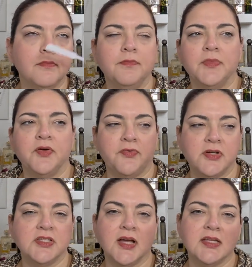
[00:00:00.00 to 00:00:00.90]
The
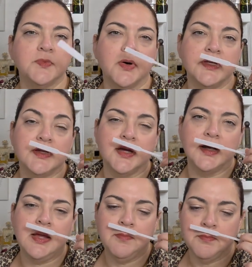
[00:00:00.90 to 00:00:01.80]
first thing I smell is the
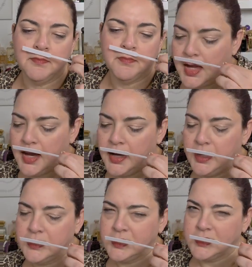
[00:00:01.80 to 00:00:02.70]
honey
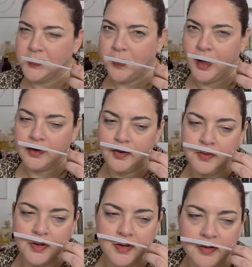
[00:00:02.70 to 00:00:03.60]
and the
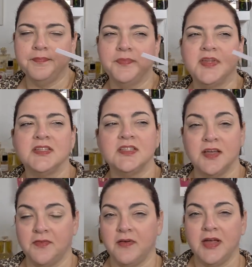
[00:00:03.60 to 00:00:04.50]
tobacco. This is
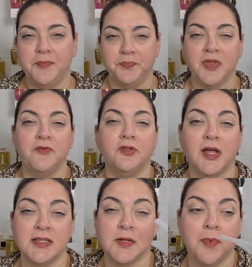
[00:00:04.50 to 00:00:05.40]
like very, if you
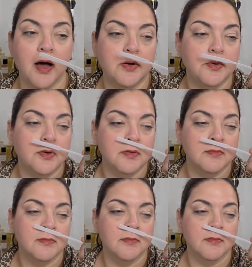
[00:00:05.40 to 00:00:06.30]
like tobacco,
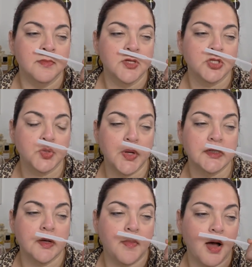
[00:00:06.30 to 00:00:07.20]

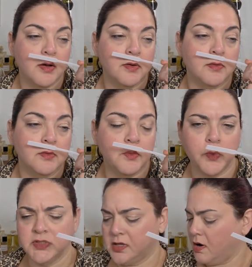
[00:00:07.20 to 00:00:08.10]
sweet tobacco,
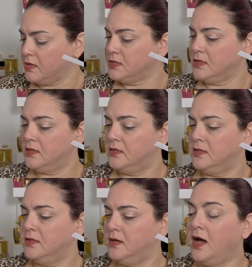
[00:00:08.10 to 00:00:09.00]
what's it called?
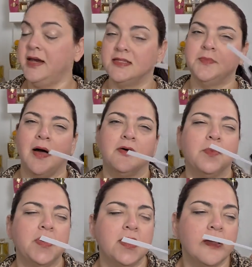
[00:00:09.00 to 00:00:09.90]
Honey
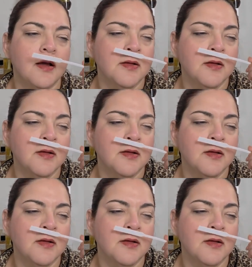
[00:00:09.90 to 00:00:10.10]
tobacco, but